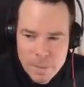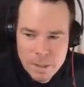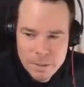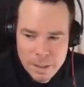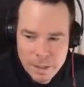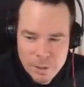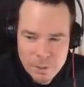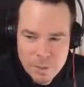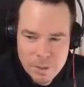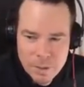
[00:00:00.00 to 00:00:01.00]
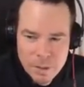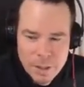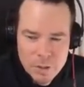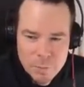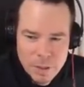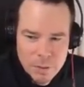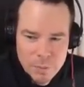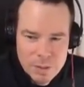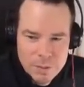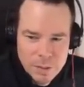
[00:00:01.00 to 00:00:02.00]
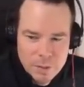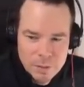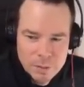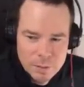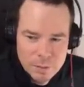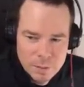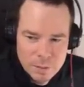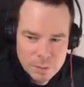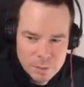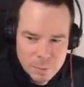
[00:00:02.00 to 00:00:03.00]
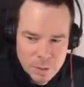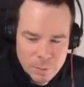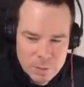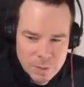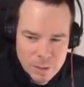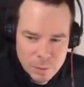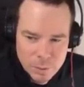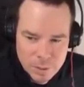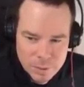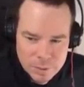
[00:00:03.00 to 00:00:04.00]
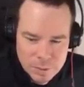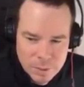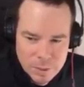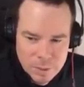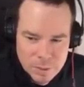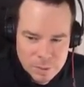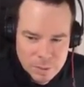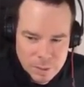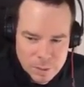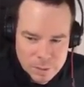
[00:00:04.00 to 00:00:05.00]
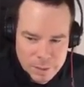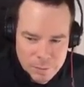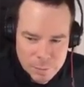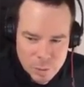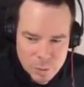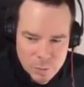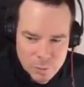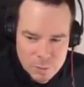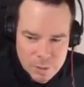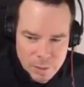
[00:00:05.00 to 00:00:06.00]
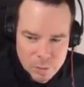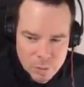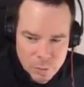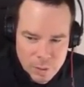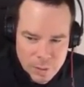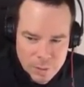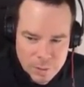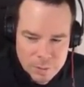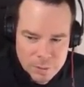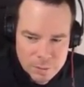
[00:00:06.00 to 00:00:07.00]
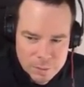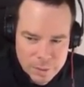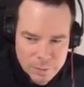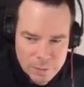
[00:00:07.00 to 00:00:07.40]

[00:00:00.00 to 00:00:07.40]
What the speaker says: Now I do my 3-cycle. So my 3-cycle was left move, down squared, left